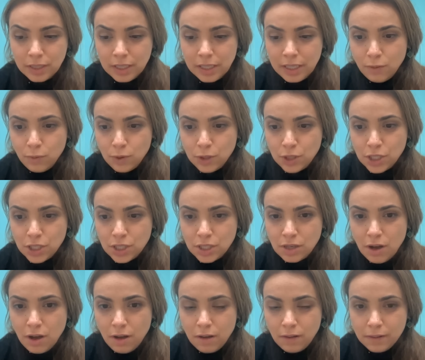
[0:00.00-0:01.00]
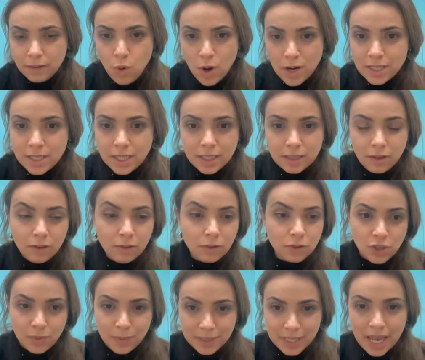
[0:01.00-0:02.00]
which is not one technology
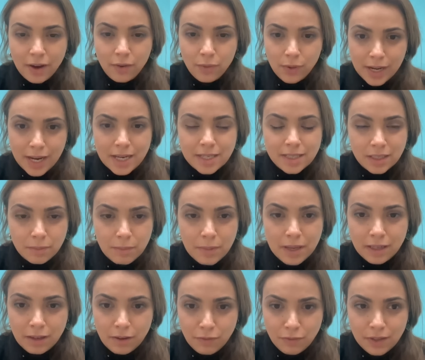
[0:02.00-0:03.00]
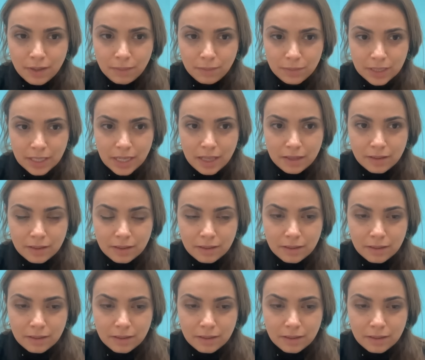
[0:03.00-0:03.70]
but aggregating many of them together.